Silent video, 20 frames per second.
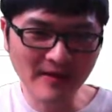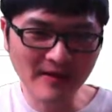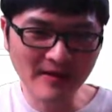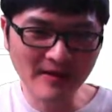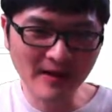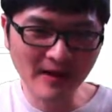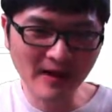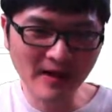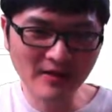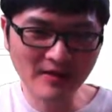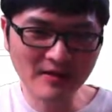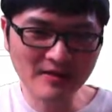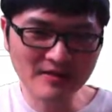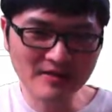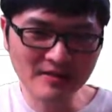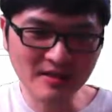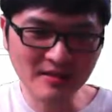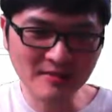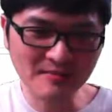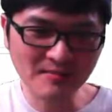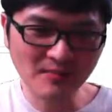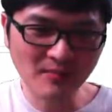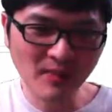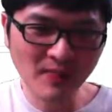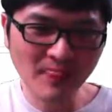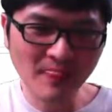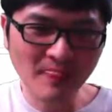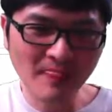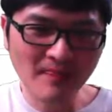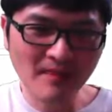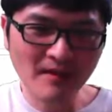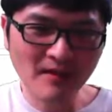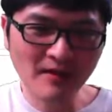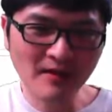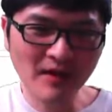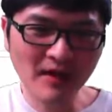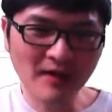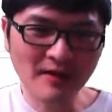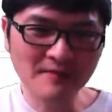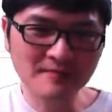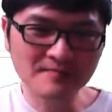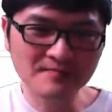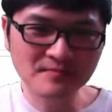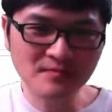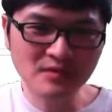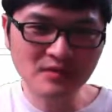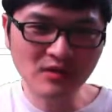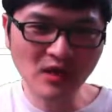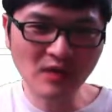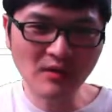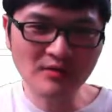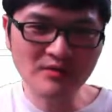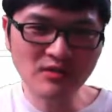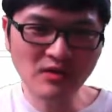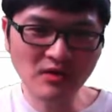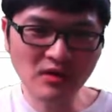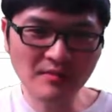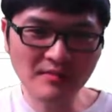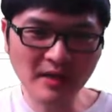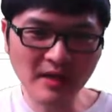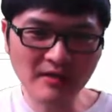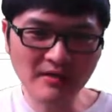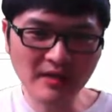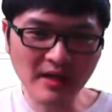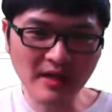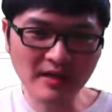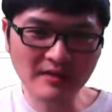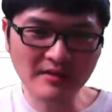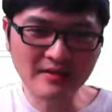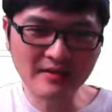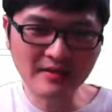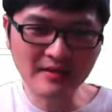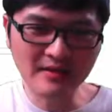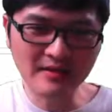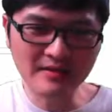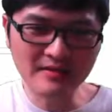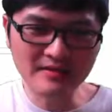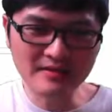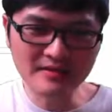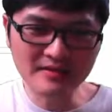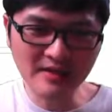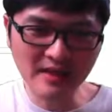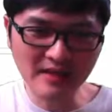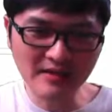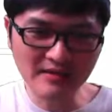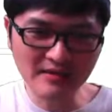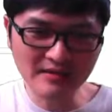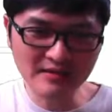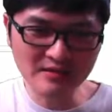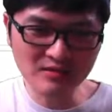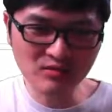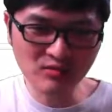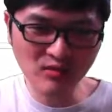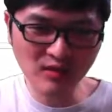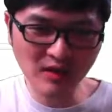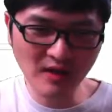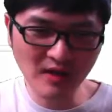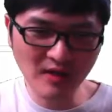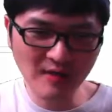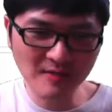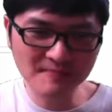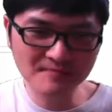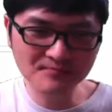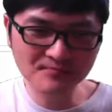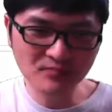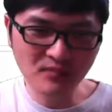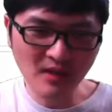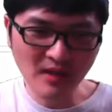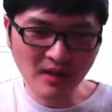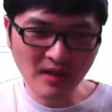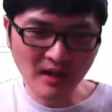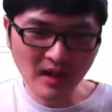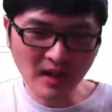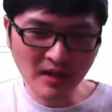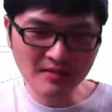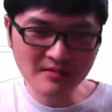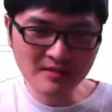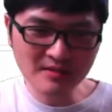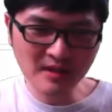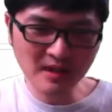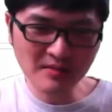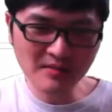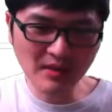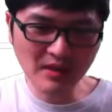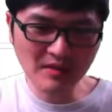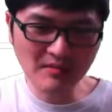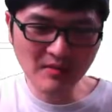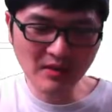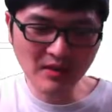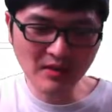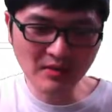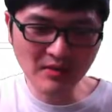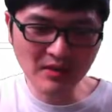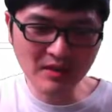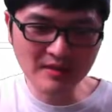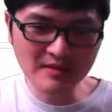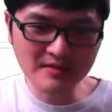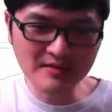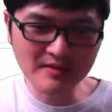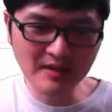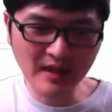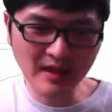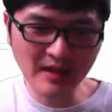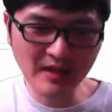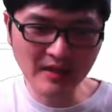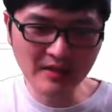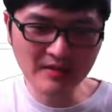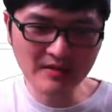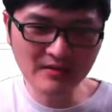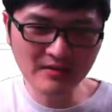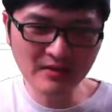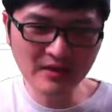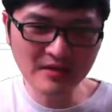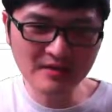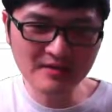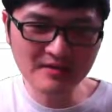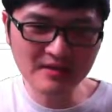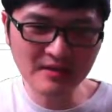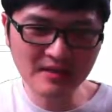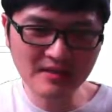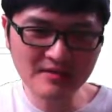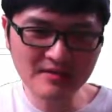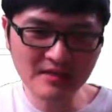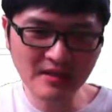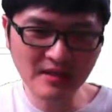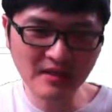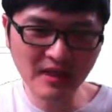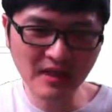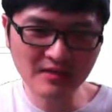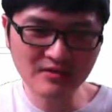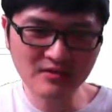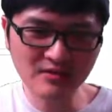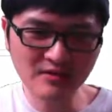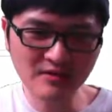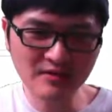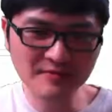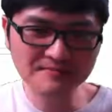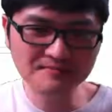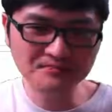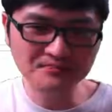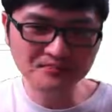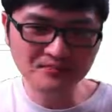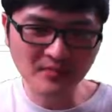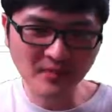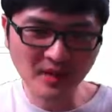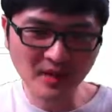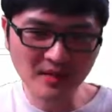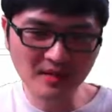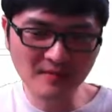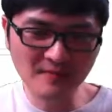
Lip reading: Okay, and now I can see. Okay, so I was talking about like this one, and some email is you can see a lot of them.